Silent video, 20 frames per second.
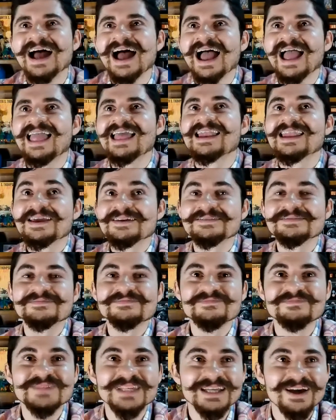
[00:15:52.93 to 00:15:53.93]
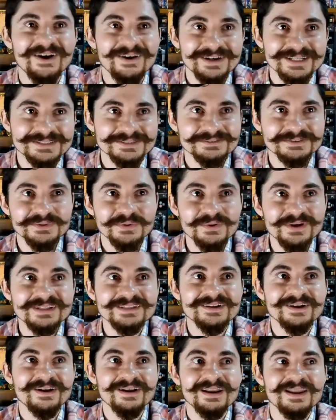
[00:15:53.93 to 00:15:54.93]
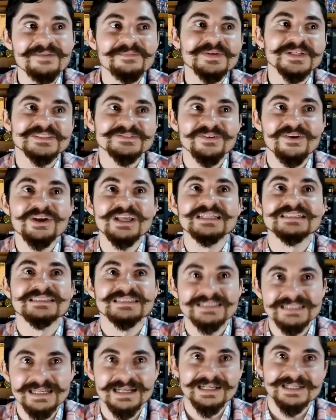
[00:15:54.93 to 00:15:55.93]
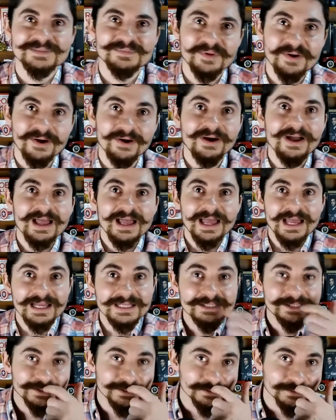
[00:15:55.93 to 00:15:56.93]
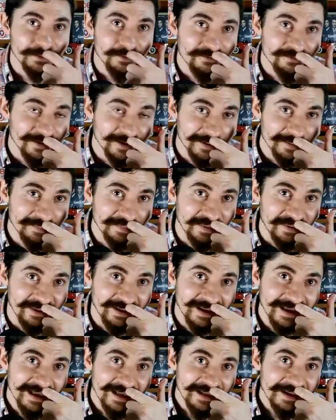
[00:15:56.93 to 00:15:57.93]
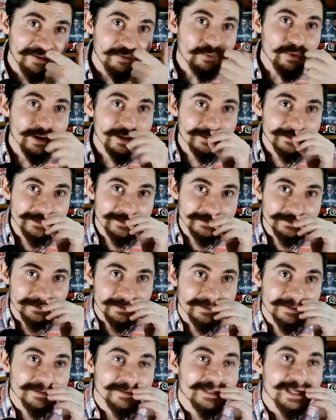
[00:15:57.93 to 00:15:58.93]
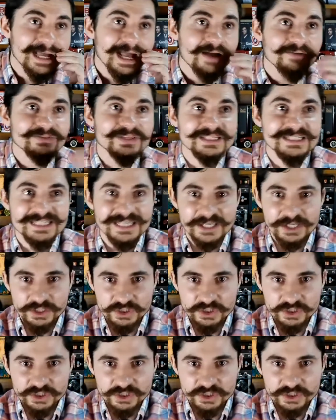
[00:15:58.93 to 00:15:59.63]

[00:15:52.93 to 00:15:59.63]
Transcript: let me be honest with you, Winter Olympics fucking sucks, bro. It's so fucking boring. What are they doing? They have the ski